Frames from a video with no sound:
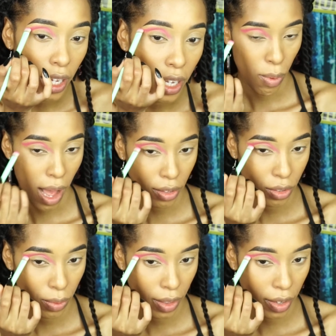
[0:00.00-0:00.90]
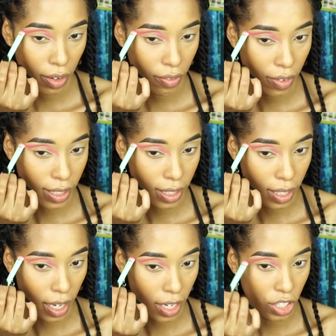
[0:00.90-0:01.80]
While doing their
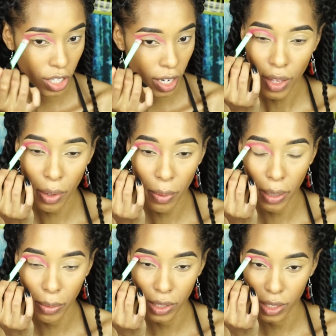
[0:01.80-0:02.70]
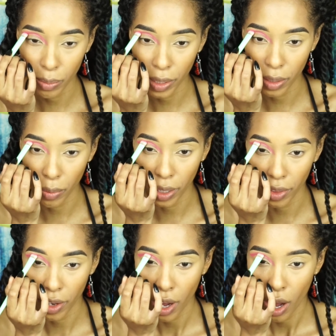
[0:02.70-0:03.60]
investigation, they were able to speak
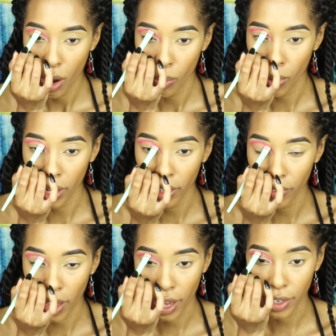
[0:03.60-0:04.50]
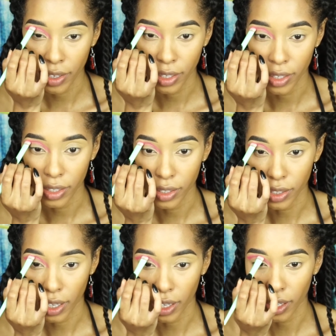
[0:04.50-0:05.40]
with one of Edna's
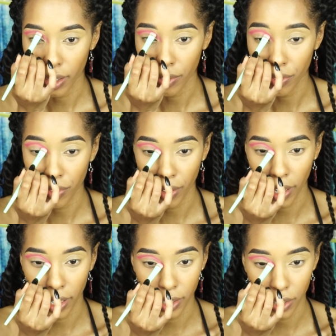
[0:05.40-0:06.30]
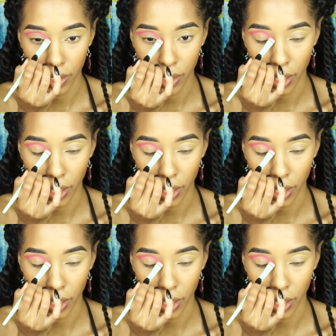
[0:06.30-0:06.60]
uh, friends,